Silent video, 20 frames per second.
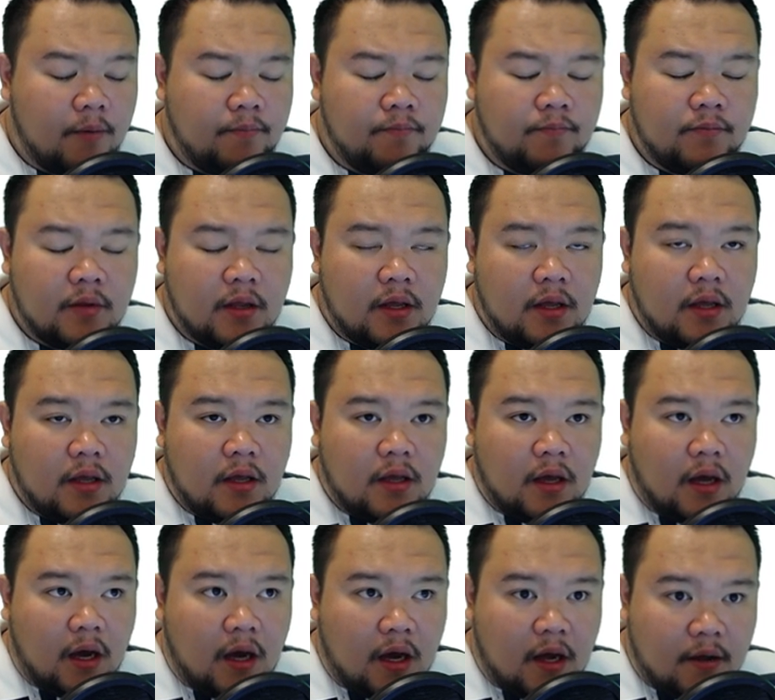um
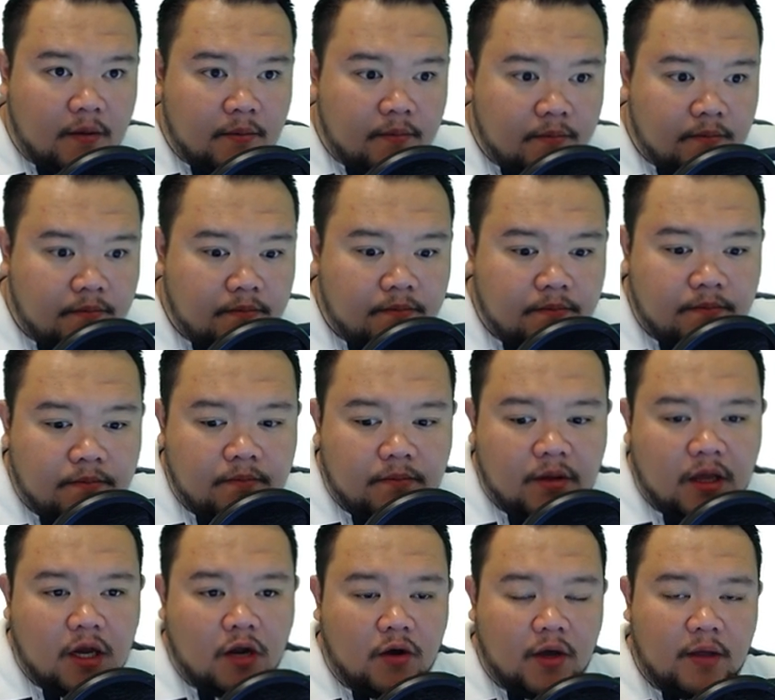um
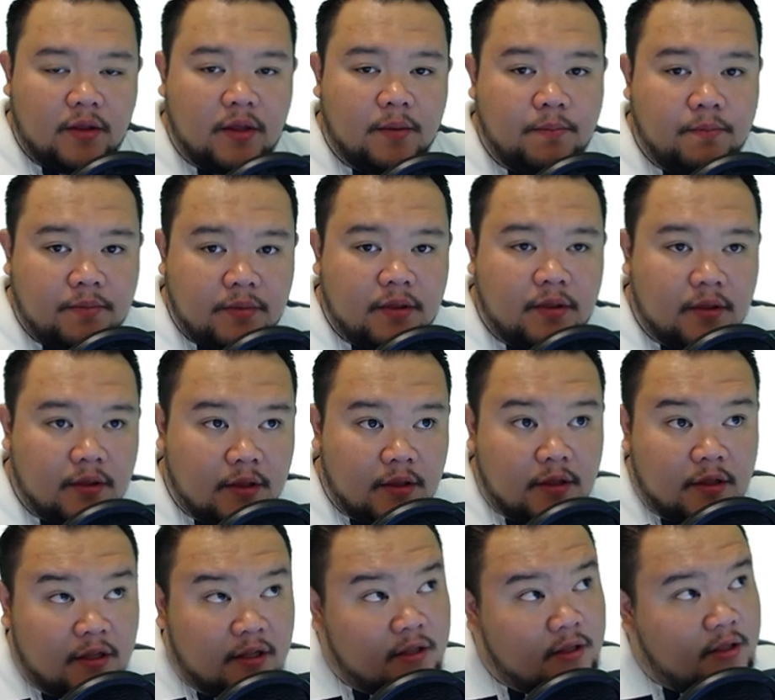you know the
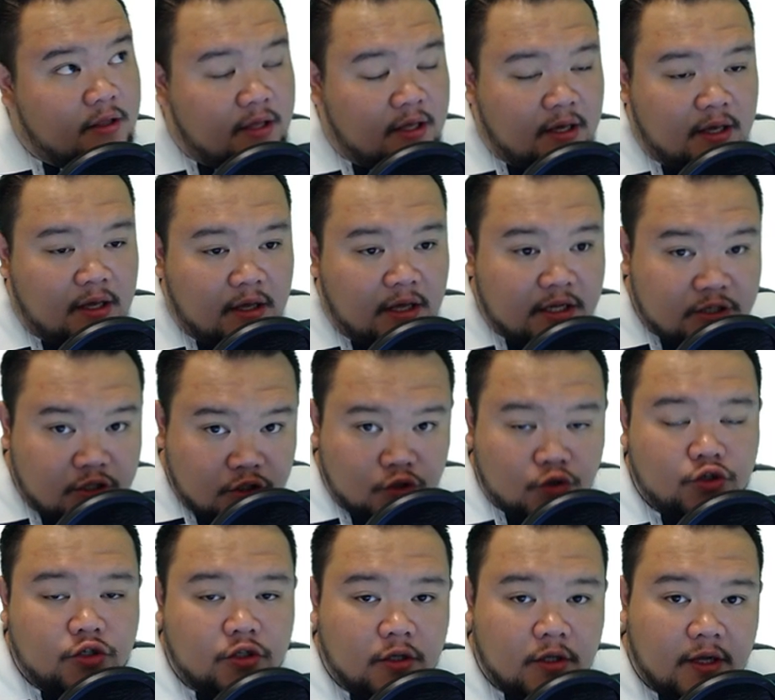
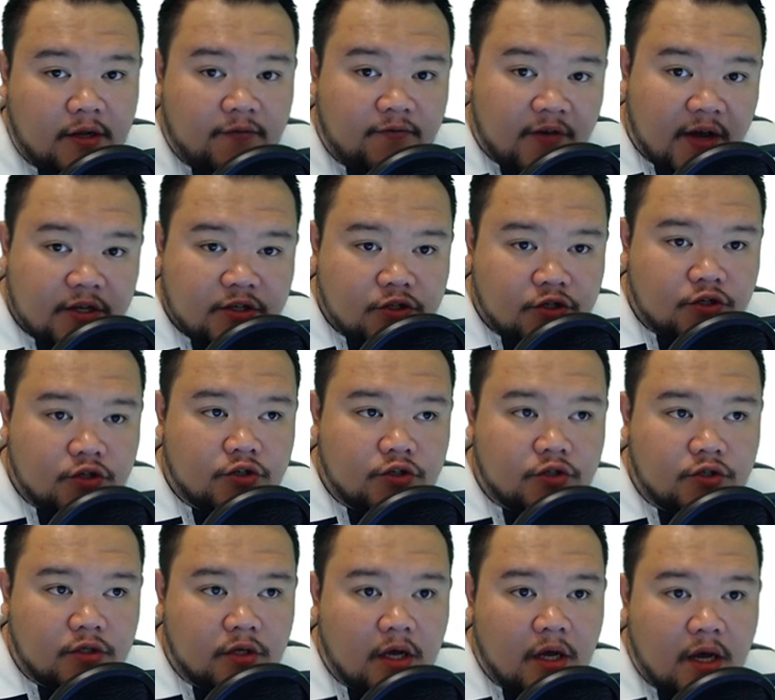the institutional
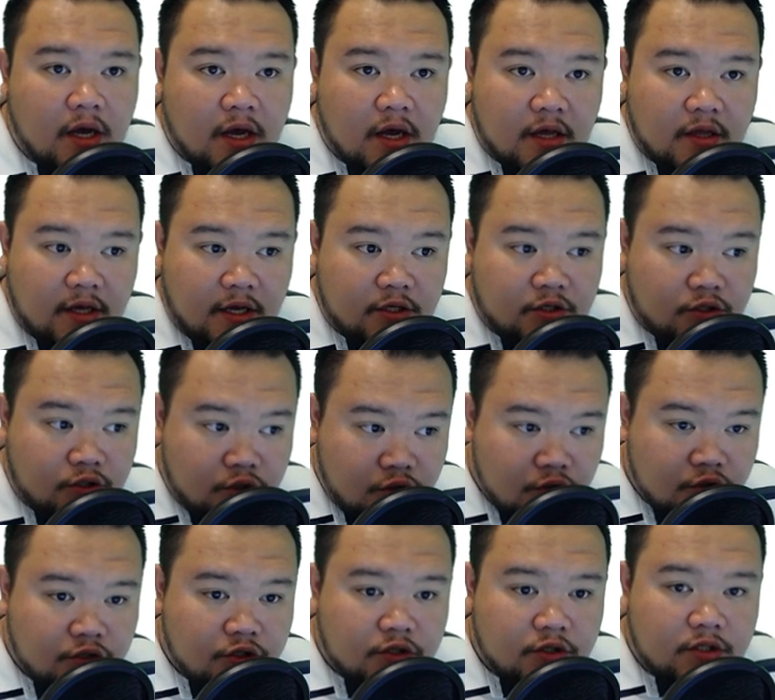investors, the
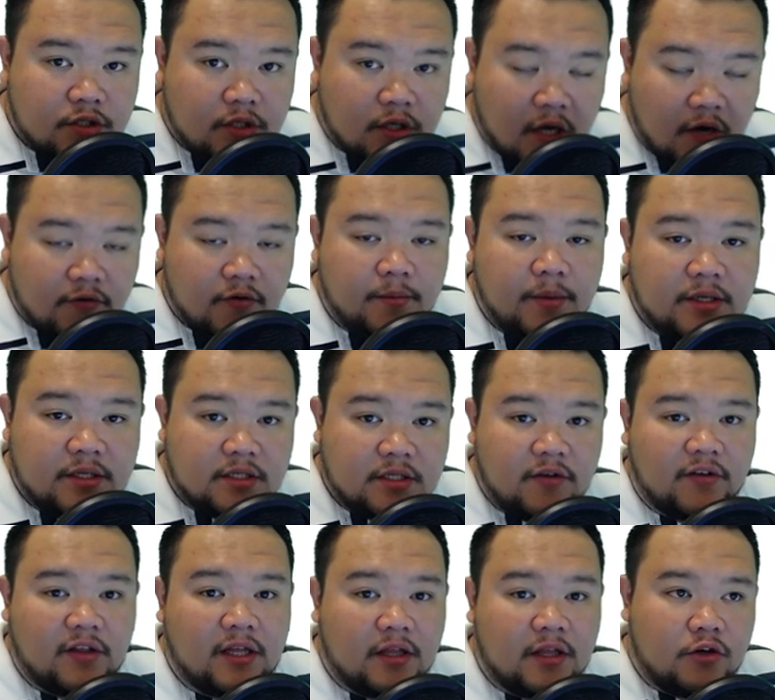institutions, the
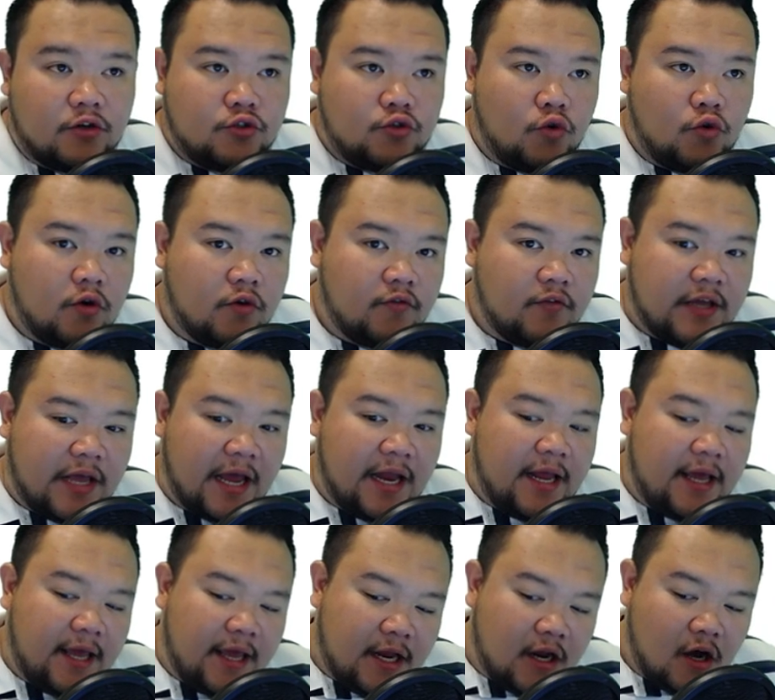governments and stuff like that, they're sort
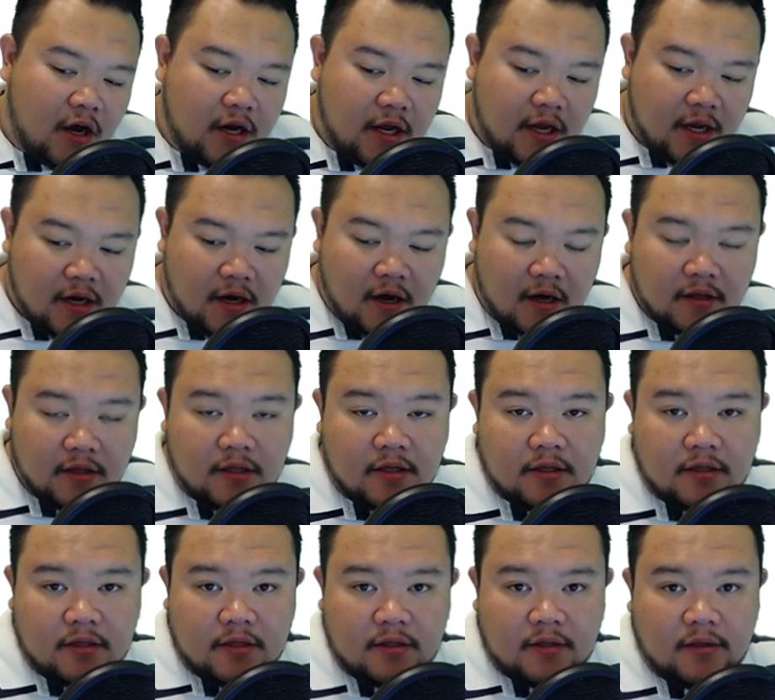of getting in on it
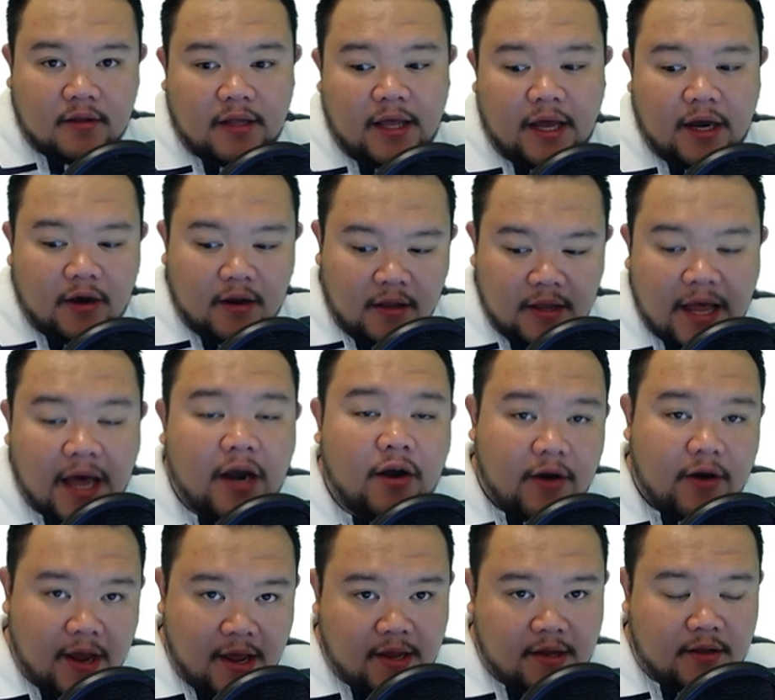on the later
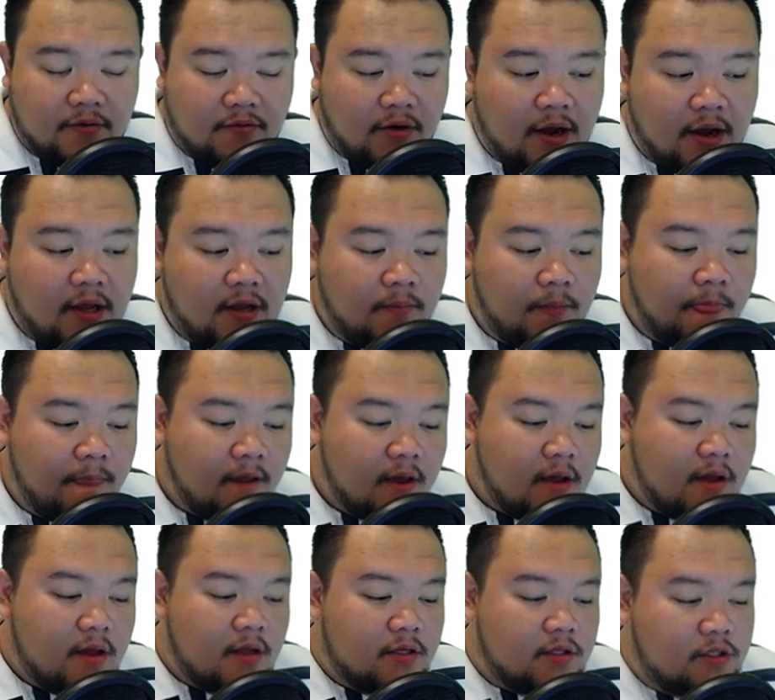latter end,
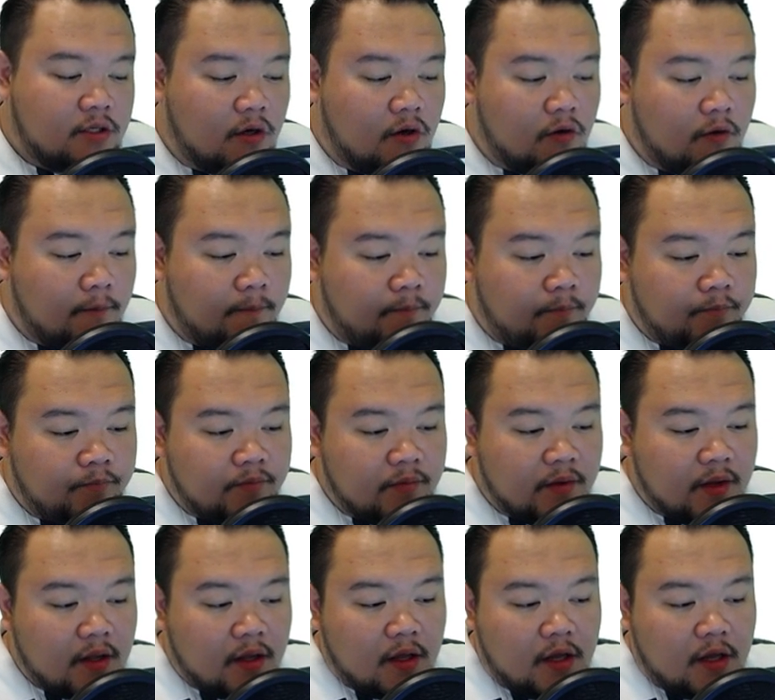right? So